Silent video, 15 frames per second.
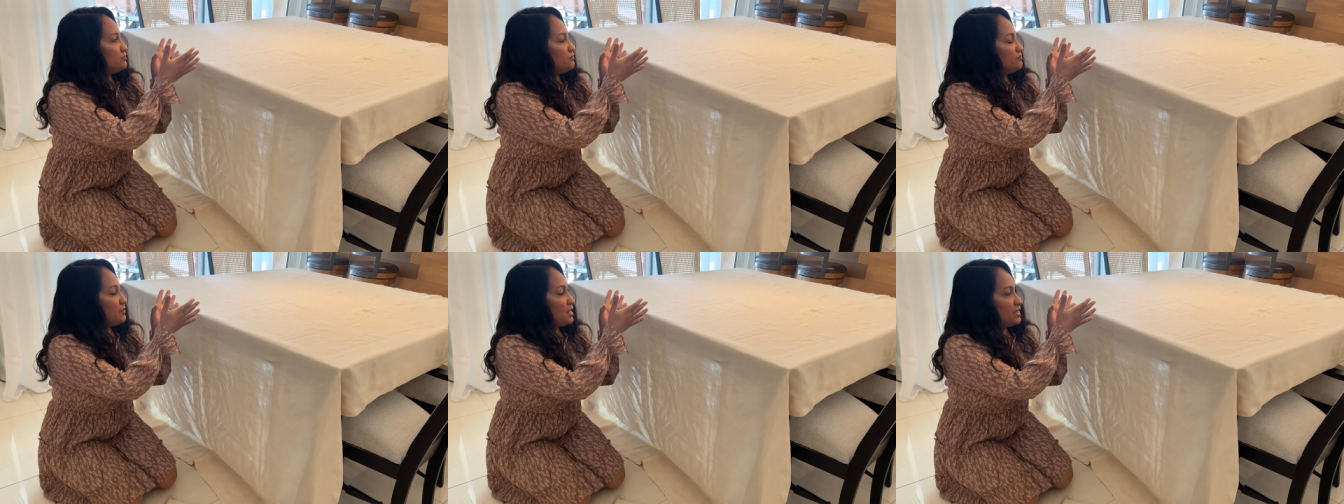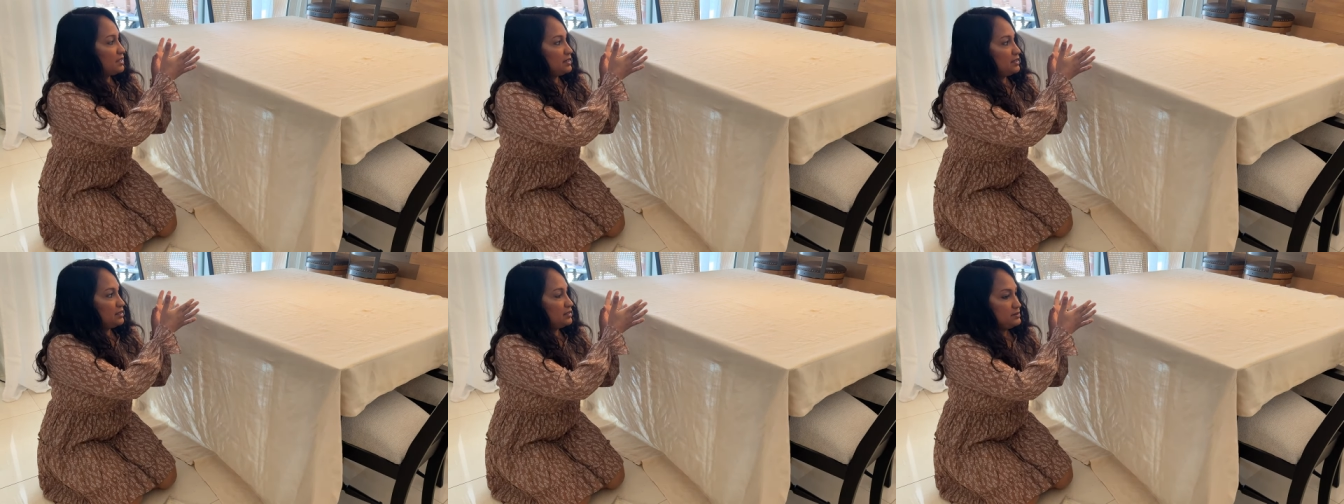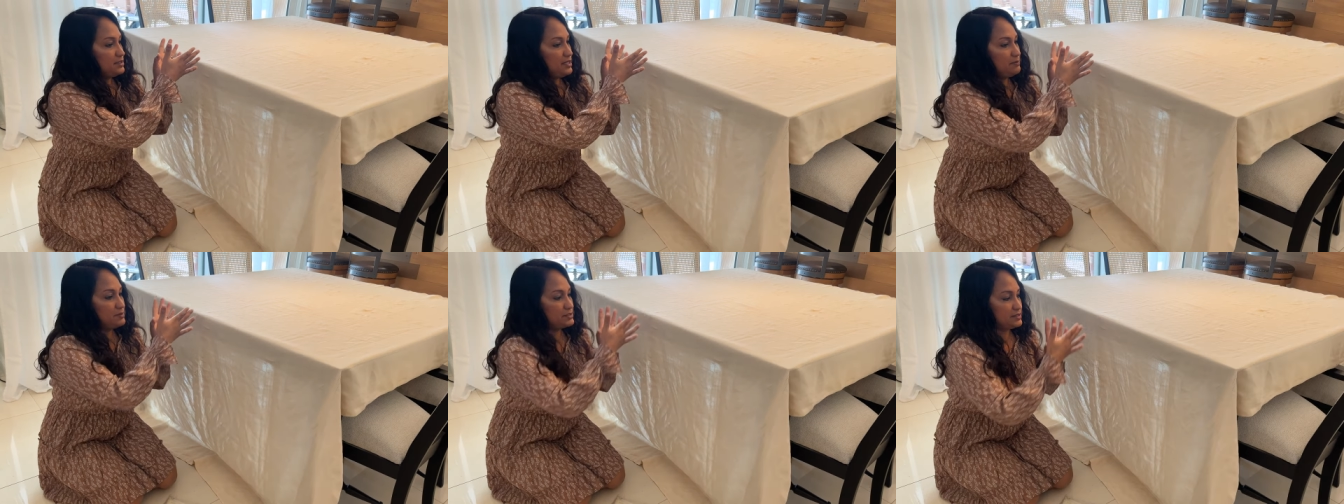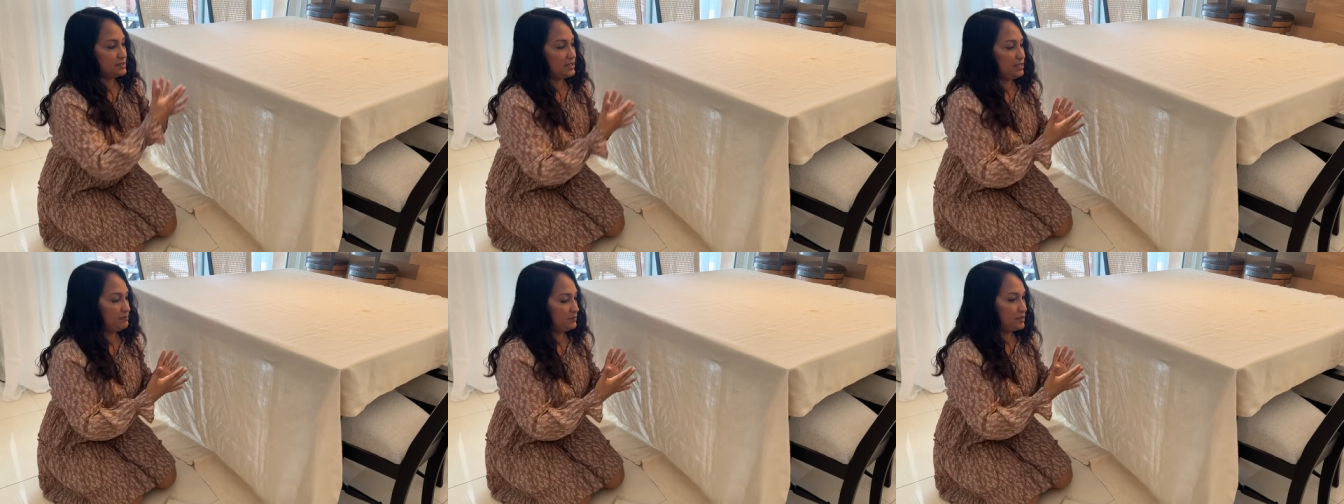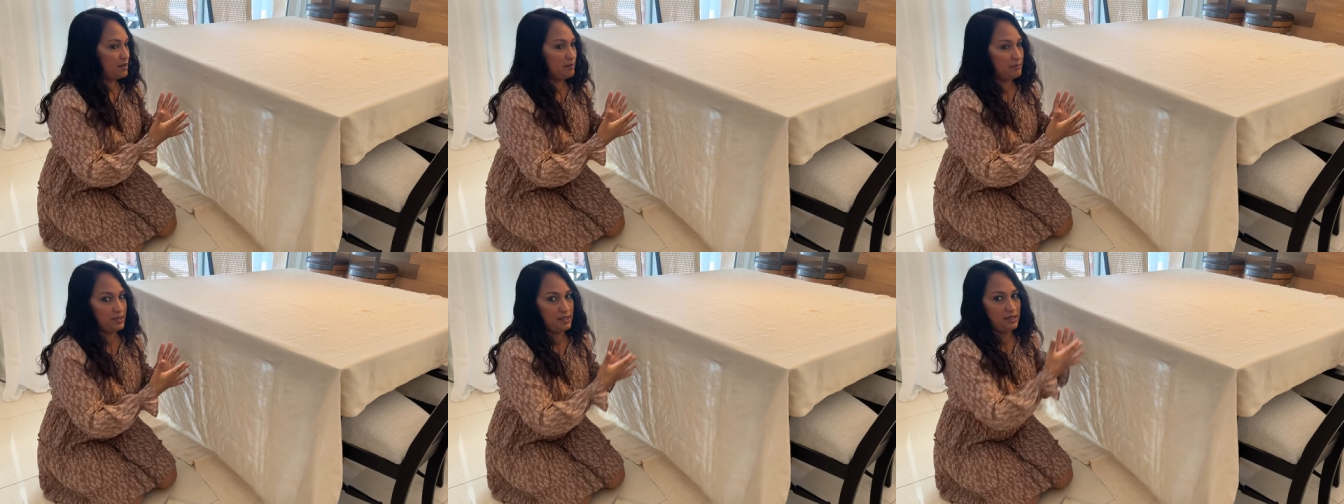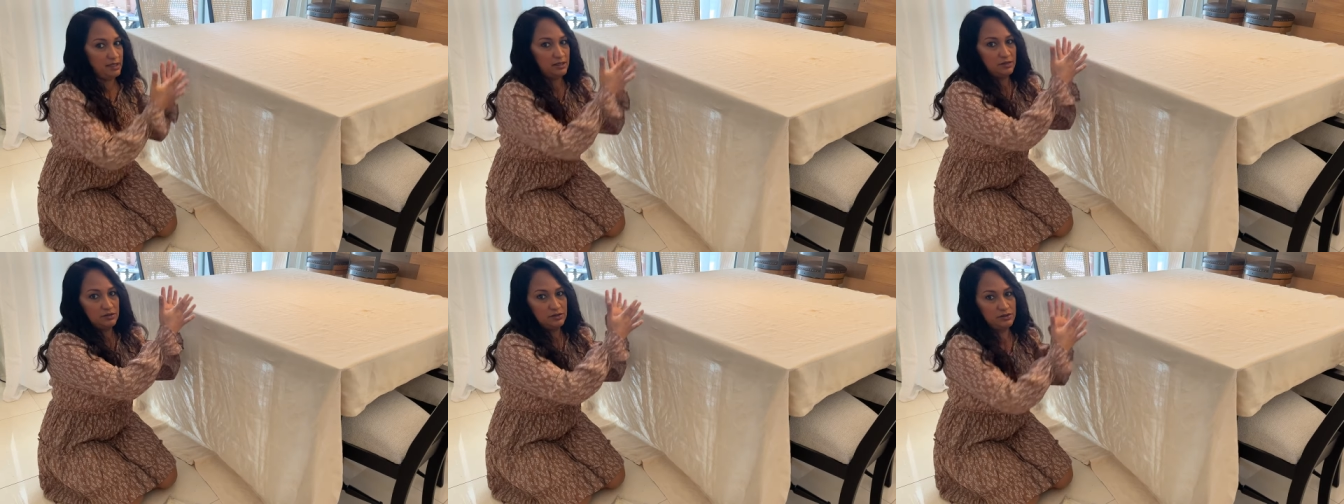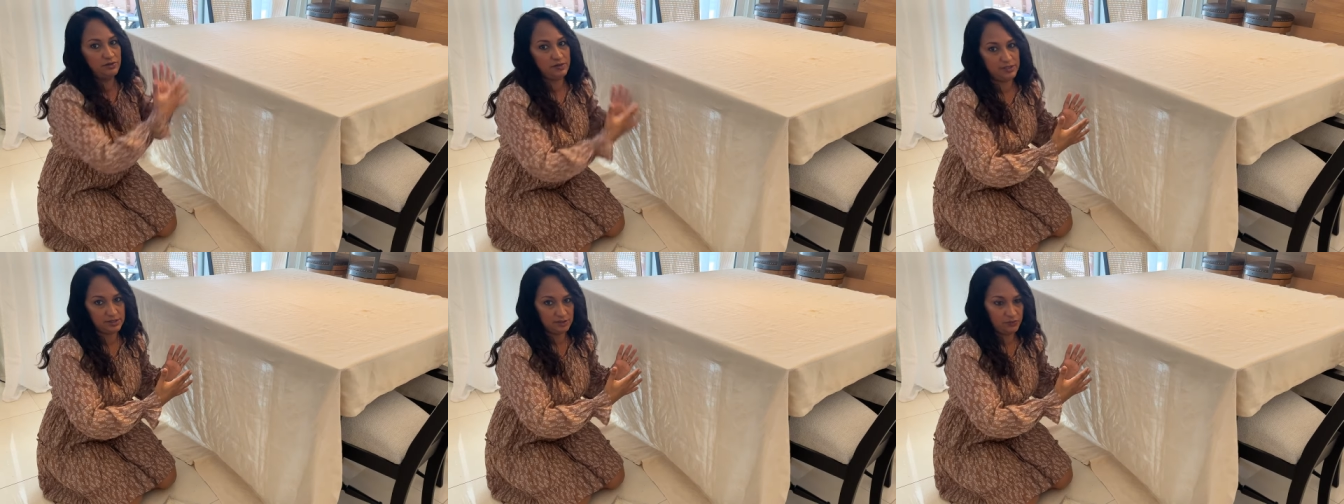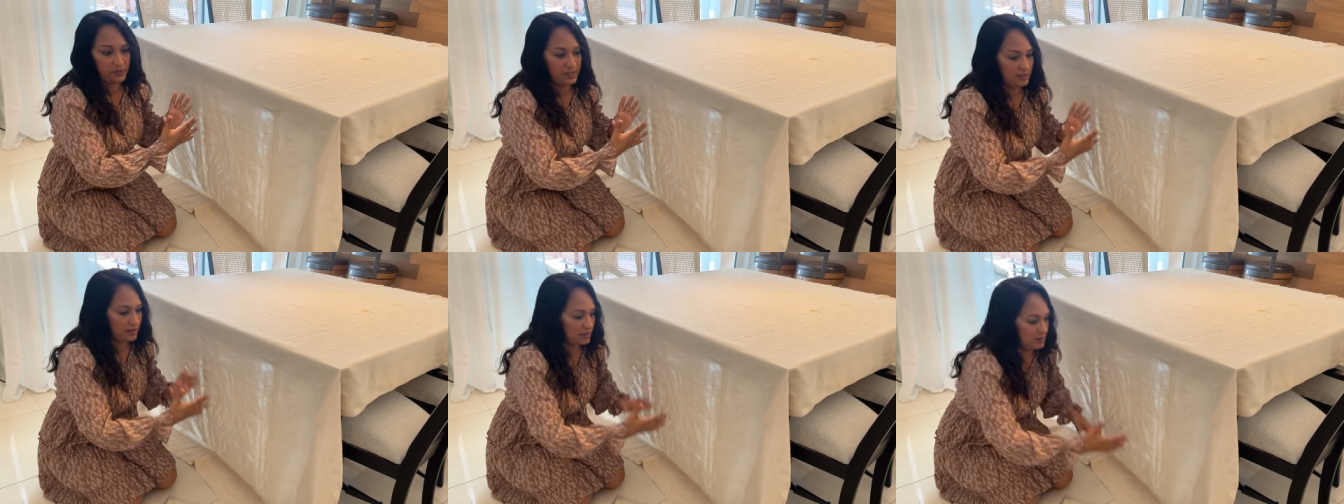my tablescape coming this way.